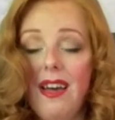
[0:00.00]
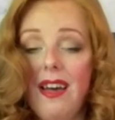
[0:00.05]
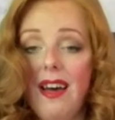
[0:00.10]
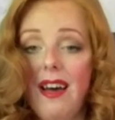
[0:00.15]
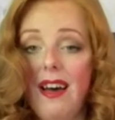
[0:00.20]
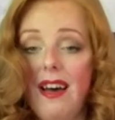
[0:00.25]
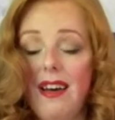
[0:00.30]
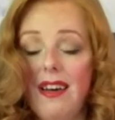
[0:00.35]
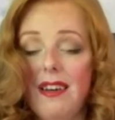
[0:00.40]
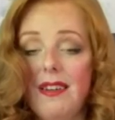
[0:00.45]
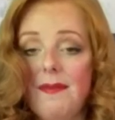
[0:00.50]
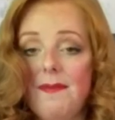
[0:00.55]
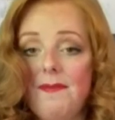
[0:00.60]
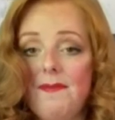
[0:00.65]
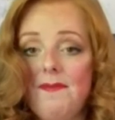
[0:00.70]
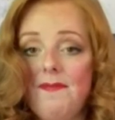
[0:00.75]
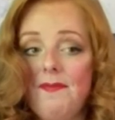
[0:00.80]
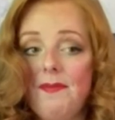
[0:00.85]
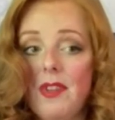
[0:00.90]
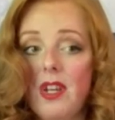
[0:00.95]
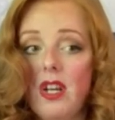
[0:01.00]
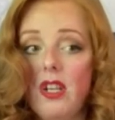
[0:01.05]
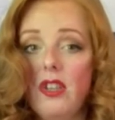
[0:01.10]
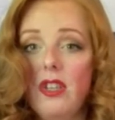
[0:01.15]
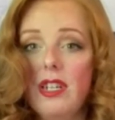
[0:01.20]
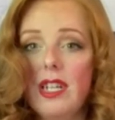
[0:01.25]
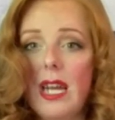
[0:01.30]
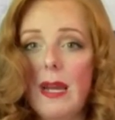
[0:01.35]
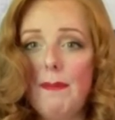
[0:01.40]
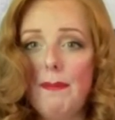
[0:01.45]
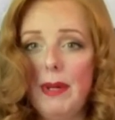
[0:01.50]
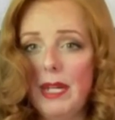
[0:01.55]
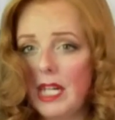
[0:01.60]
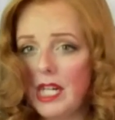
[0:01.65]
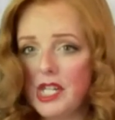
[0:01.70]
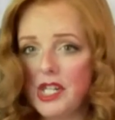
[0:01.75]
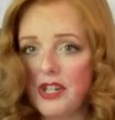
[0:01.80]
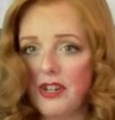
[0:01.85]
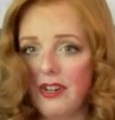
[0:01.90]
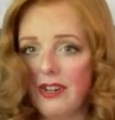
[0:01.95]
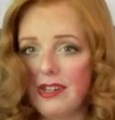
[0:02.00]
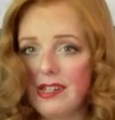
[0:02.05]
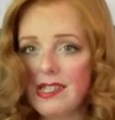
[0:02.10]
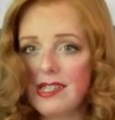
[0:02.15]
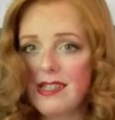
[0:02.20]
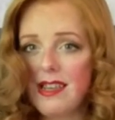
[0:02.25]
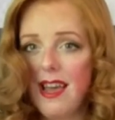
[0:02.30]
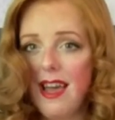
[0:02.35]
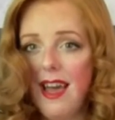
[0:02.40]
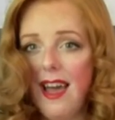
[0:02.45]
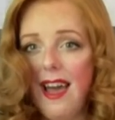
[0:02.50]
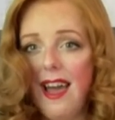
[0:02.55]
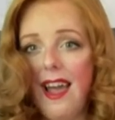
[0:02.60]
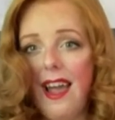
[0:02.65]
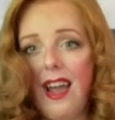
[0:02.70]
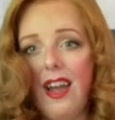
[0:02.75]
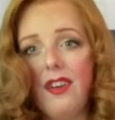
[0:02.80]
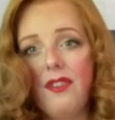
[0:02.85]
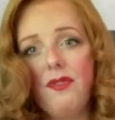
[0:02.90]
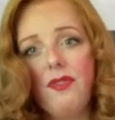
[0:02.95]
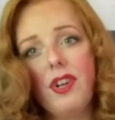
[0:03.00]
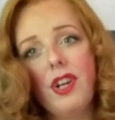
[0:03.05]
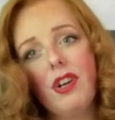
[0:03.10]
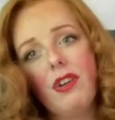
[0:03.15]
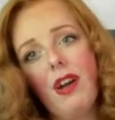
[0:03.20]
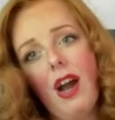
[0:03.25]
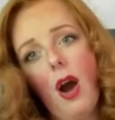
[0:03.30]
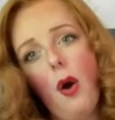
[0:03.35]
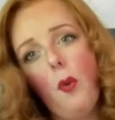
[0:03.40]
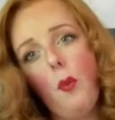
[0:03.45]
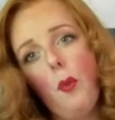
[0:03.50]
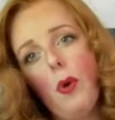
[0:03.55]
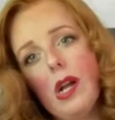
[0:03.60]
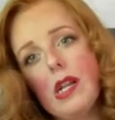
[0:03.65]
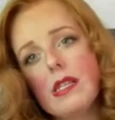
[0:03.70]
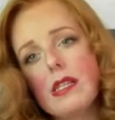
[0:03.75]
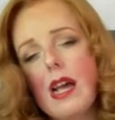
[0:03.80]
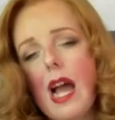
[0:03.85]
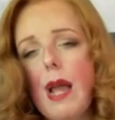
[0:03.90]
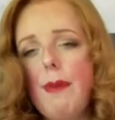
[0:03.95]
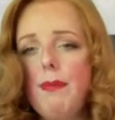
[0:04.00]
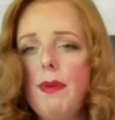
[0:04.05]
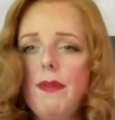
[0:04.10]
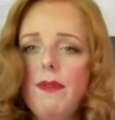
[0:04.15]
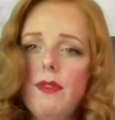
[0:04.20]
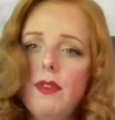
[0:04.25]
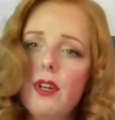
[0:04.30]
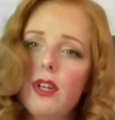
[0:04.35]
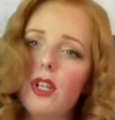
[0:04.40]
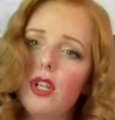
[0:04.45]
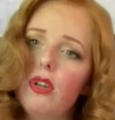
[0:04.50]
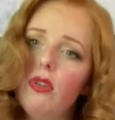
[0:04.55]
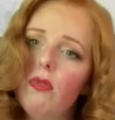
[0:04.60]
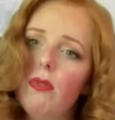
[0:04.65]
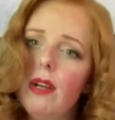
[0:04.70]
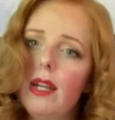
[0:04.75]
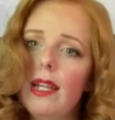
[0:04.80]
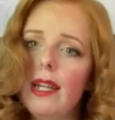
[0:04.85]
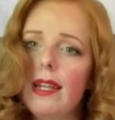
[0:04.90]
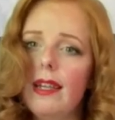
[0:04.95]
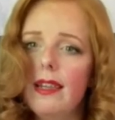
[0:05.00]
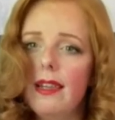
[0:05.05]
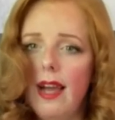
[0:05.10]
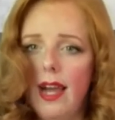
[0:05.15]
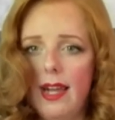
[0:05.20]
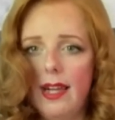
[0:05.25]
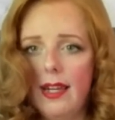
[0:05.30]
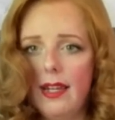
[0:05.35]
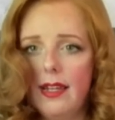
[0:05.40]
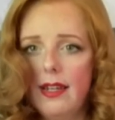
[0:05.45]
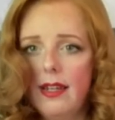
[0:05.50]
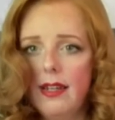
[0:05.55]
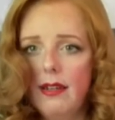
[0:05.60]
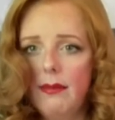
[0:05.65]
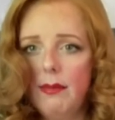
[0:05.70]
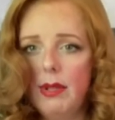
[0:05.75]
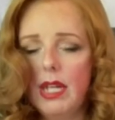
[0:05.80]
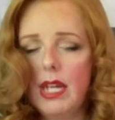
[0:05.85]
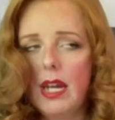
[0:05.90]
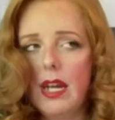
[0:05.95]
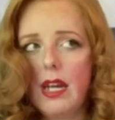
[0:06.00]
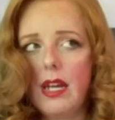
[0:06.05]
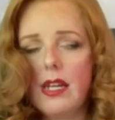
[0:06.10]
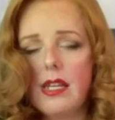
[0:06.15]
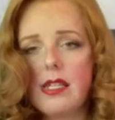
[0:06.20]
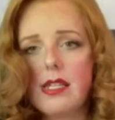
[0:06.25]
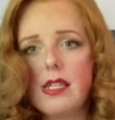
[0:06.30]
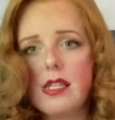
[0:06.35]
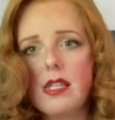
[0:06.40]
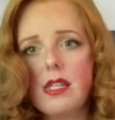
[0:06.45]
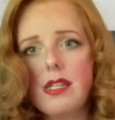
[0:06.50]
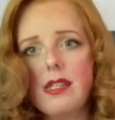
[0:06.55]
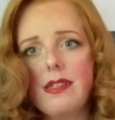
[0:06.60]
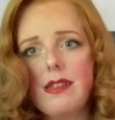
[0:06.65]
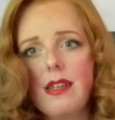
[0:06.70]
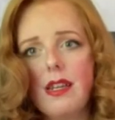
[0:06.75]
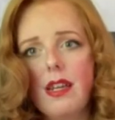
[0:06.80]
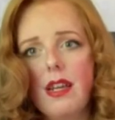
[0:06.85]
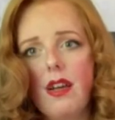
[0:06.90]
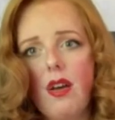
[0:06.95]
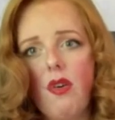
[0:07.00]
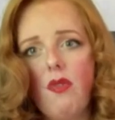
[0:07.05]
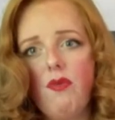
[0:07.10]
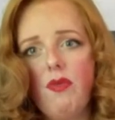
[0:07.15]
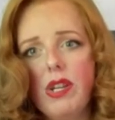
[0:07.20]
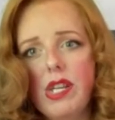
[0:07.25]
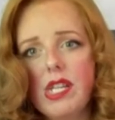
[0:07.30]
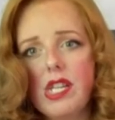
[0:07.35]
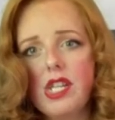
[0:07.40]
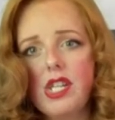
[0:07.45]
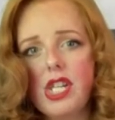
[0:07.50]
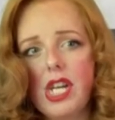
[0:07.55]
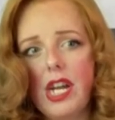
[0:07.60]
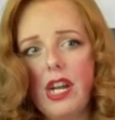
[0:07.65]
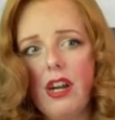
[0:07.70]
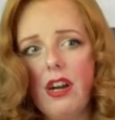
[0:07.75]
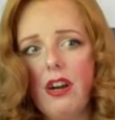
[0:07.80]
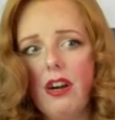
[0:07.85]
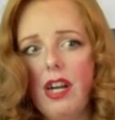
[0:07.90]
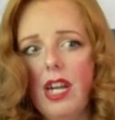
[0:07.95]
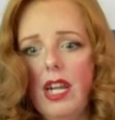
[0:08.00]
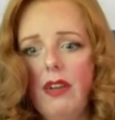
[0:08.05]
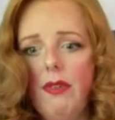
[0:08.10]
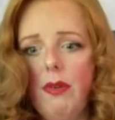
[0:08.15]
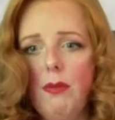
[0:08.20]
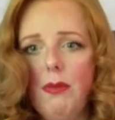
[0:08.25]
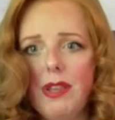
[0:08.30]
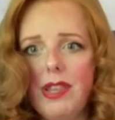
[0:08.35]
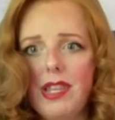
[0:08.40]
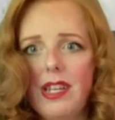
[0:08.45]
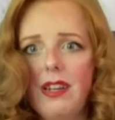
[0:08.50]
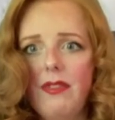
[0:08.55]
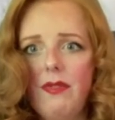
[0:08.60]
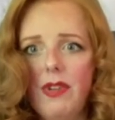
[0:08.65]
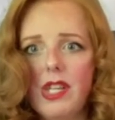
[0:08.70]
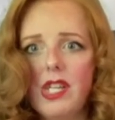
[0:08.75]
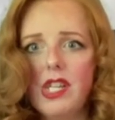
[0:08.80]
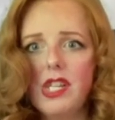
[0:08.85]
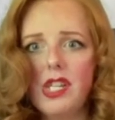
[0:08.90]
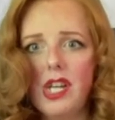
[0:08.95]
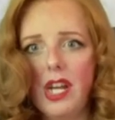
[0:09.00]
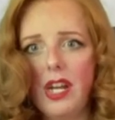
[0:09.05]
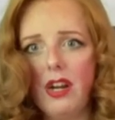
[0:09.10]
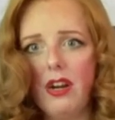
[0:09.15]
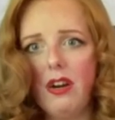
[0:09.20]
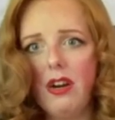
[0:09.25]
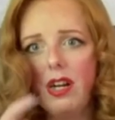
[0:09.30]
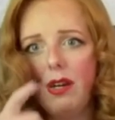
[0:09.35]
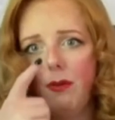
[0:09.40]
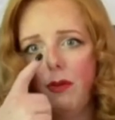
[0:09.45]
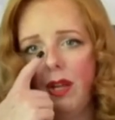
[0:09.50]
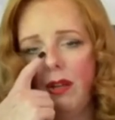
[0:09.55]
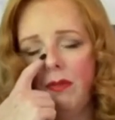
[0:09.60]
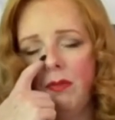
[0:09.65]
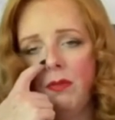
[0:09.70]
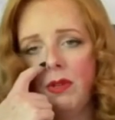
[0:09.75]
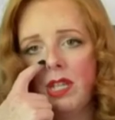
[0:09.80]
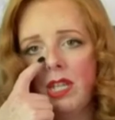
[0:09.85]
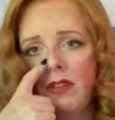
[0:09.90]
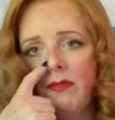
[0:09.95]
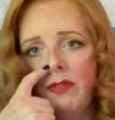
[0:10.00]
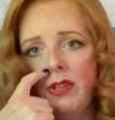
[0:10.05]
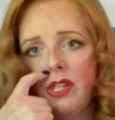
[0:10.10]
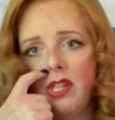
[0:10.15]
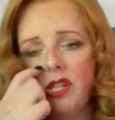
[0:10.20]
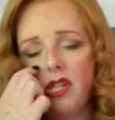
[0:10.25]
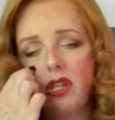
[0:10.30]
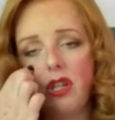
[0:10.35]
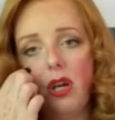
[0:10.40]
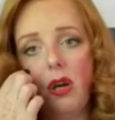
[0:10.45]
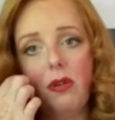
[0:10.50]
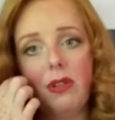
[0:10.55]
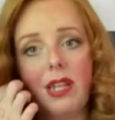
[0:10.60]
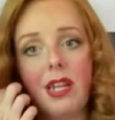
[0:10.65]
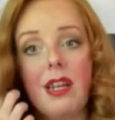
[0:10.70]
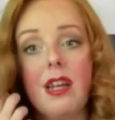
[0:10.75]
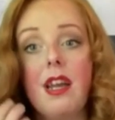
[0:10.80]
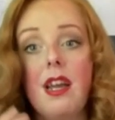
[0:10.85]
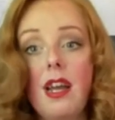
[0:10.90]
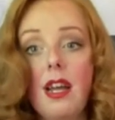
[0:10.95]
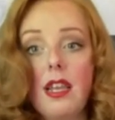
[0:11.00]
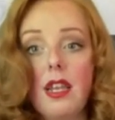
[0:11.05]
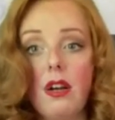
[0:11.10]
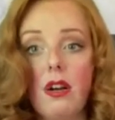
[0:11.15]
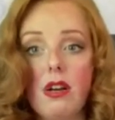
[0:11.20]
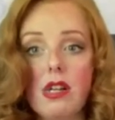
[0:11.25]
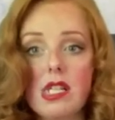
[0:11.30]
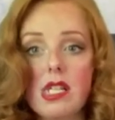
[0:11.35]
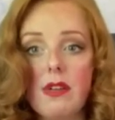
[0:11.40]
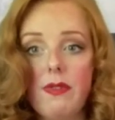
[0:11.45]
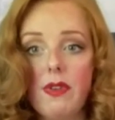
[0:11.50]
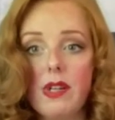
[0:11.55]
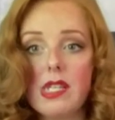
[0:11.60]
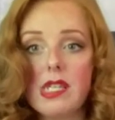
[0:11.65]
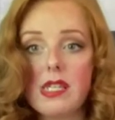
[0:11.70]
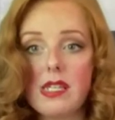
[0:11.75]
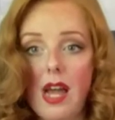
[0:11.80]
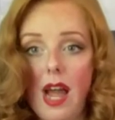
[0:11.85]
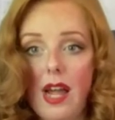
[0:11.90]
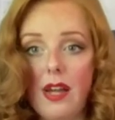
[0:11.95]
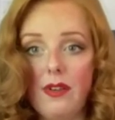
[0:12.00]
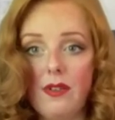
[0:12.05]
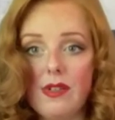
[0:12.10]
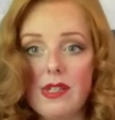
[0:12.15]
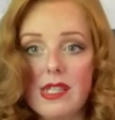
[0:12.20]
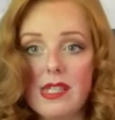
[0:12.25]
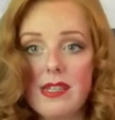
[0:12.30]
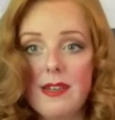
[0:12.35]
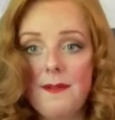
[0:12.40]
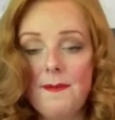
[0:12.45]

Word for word: um, look at pictures and figure out what type of look you really like because vintage hair, even within vintage hair and even within vintage clothing, there is different styles